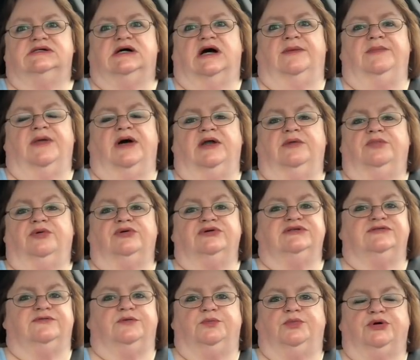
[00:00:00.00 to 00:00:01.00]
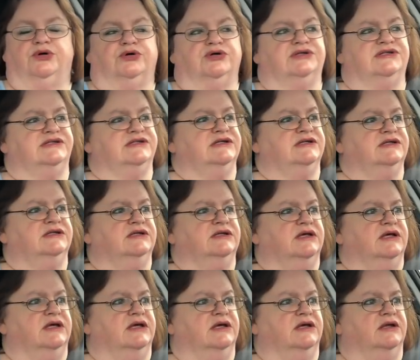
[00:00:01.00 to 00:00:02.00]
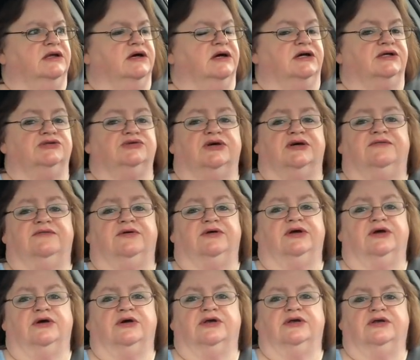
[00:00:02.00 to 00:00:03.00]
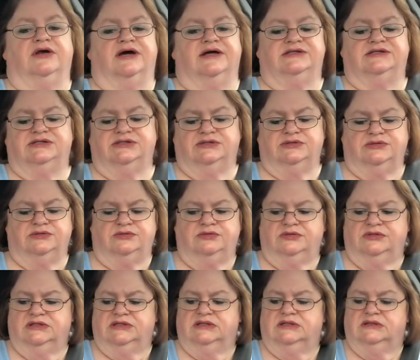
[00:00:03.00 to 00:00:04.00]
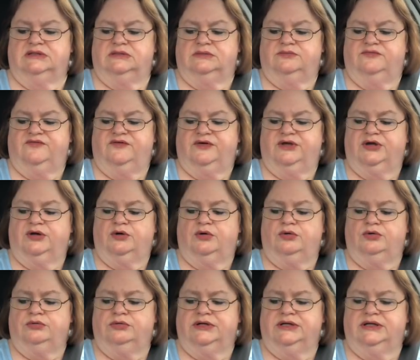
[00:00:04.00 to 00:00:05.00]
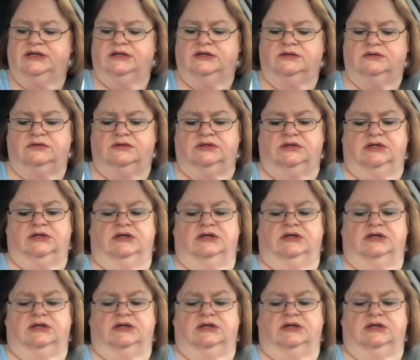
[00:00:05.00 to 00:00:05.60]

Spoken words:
I'm not a boastful person and I try very hard not to. I'm very cold right now.